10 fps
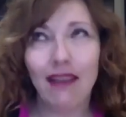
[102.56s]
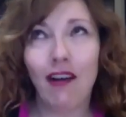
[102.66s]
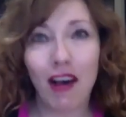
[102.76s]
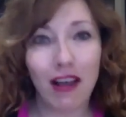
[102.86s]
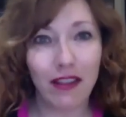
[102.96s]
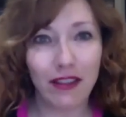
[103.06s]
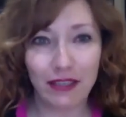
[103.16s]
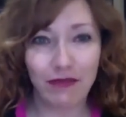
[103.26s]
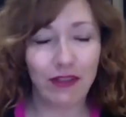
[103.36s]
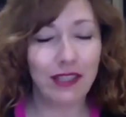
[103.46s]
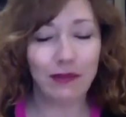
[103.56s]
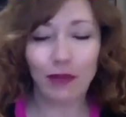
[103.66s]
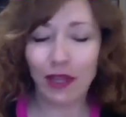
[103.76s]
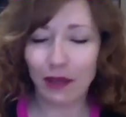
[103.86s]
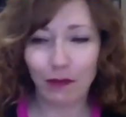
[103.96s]
all the difference.
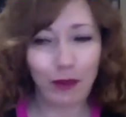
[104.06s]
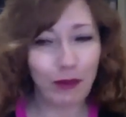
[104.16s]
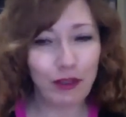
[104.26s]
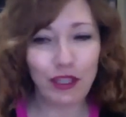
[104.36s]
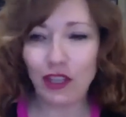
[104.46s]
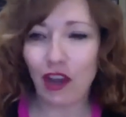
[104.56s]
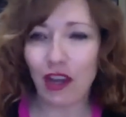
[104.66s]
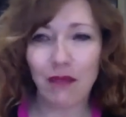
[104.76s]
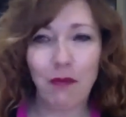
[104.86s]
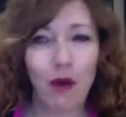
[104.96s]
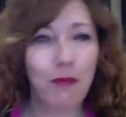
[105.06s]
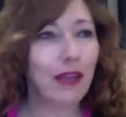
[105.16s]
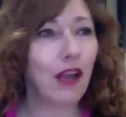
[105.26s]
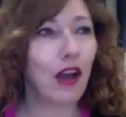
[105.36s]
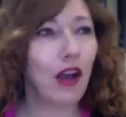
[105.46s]
Like we were just talking a moment
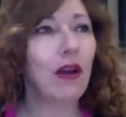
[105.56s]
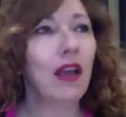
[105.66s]
ago,